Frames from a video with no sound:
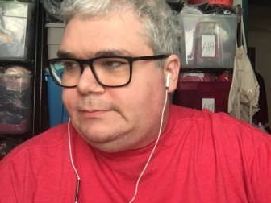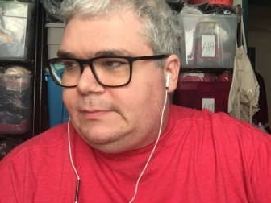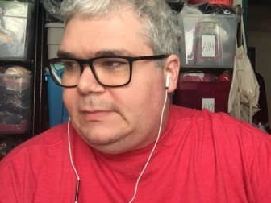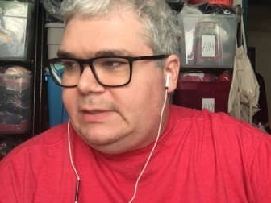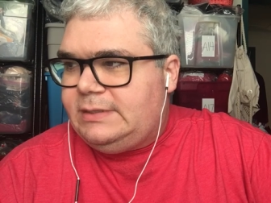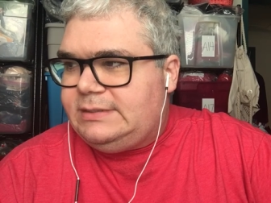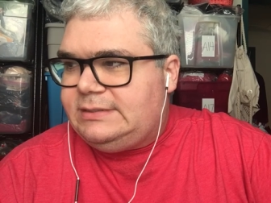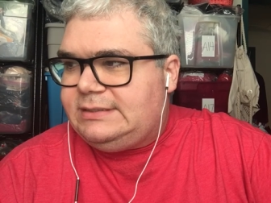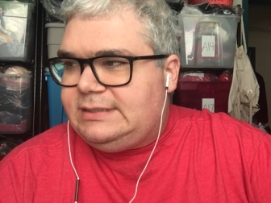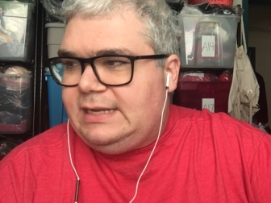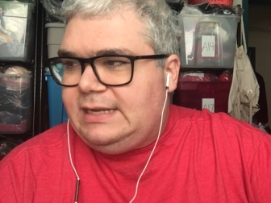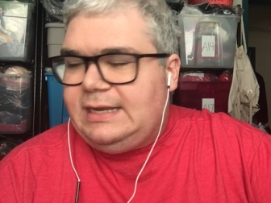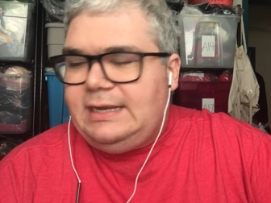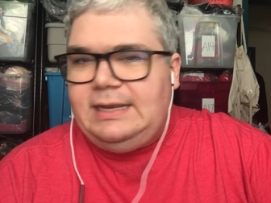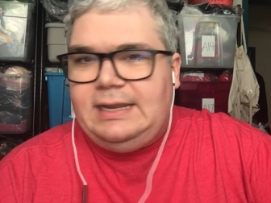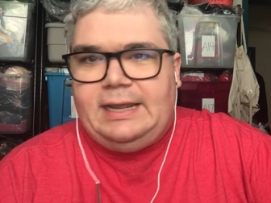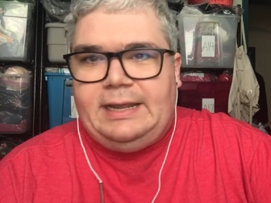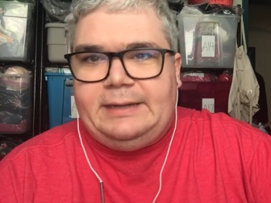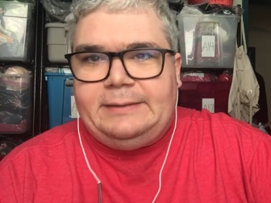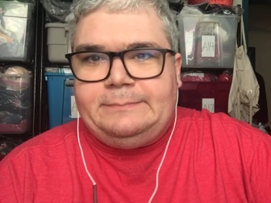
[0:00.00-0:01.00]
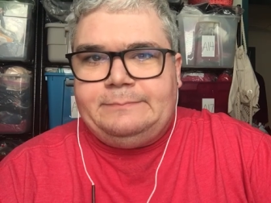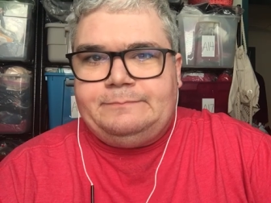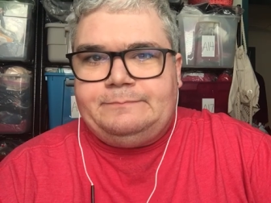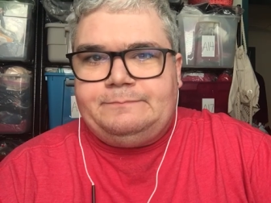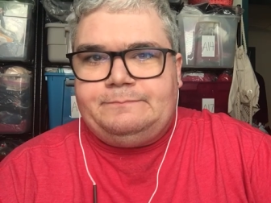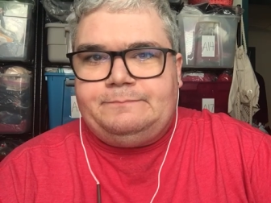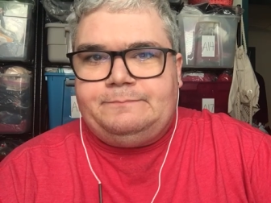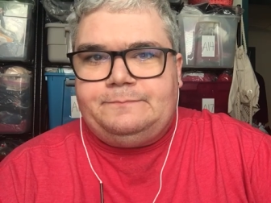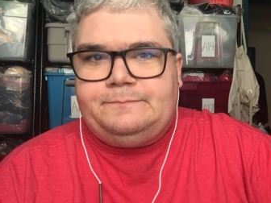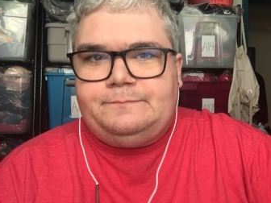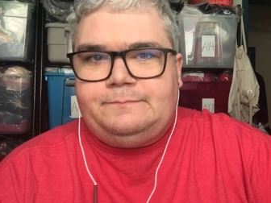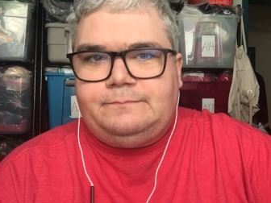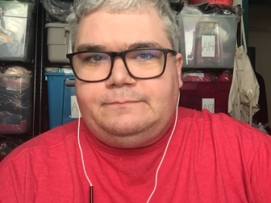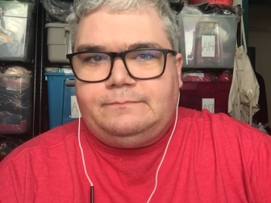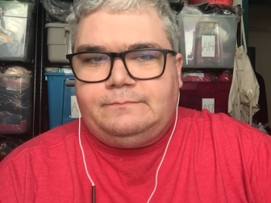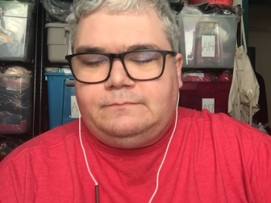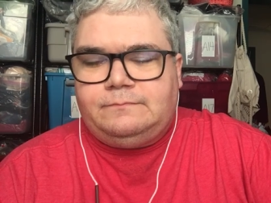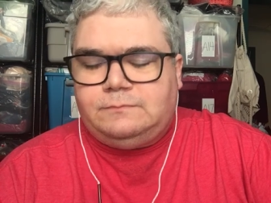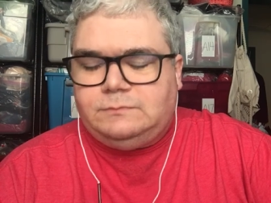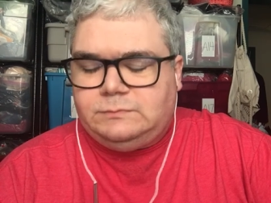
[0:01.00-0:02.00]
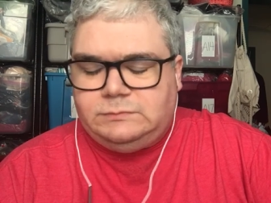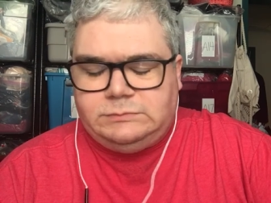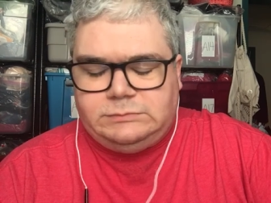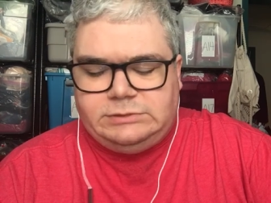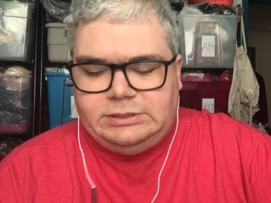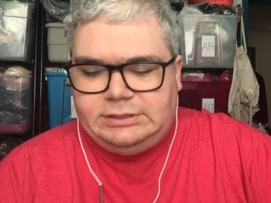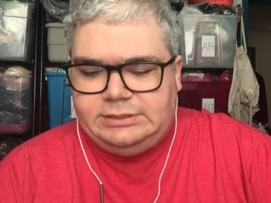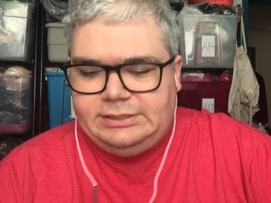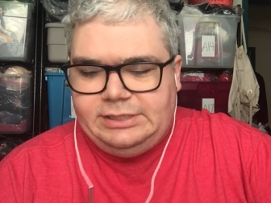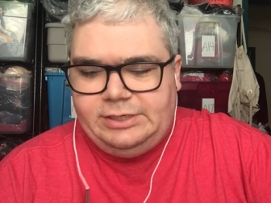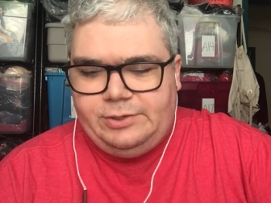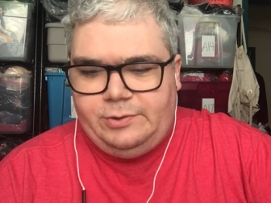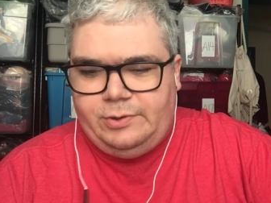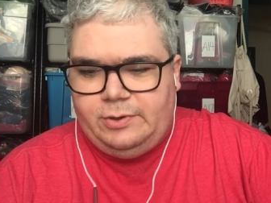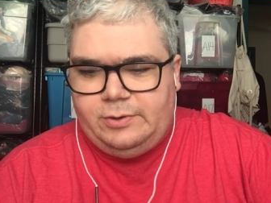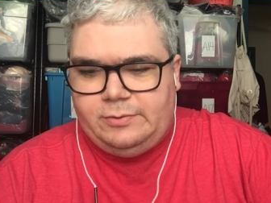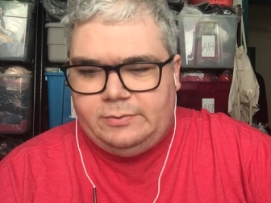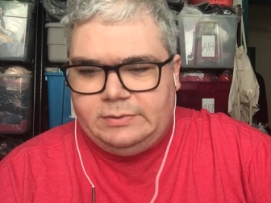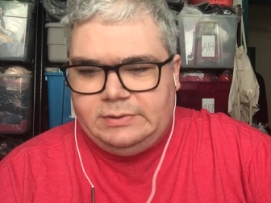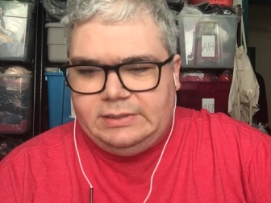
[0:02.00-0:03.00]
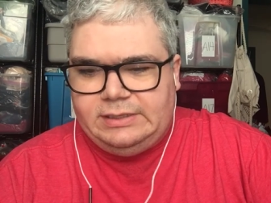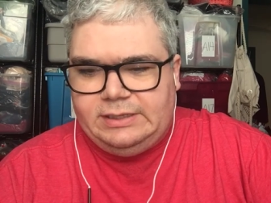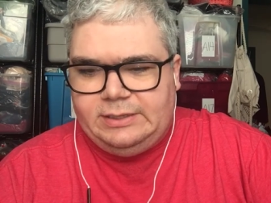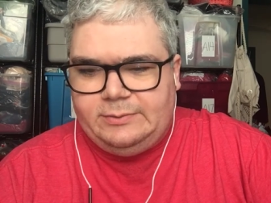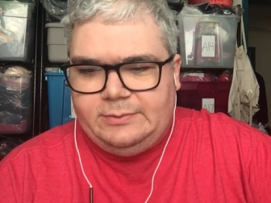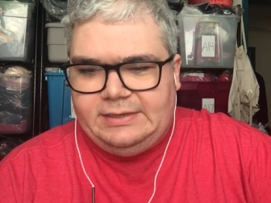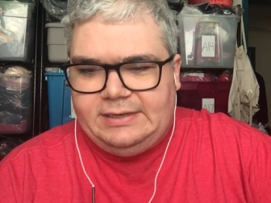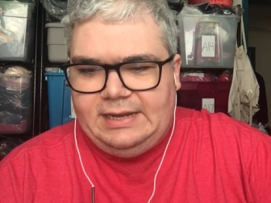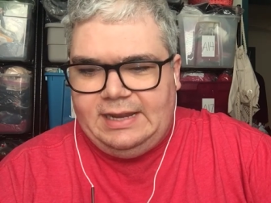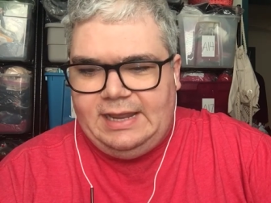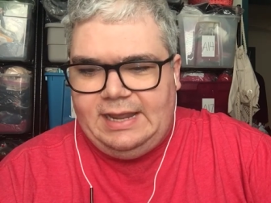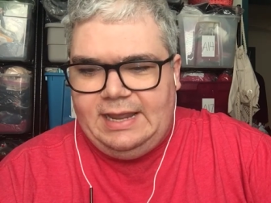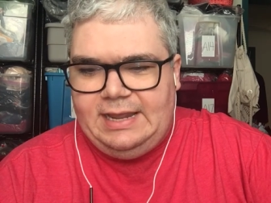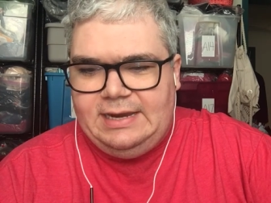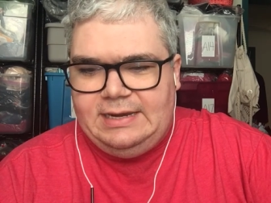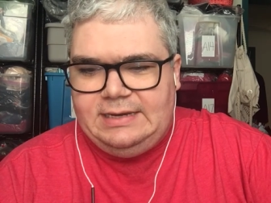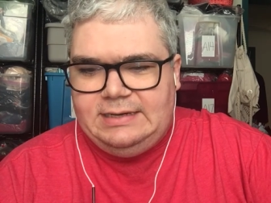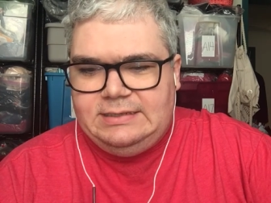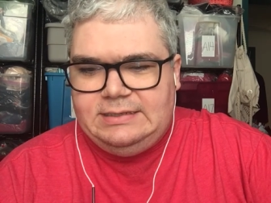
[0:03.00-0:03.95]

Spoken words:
Sunday, continuing on the liquid diet,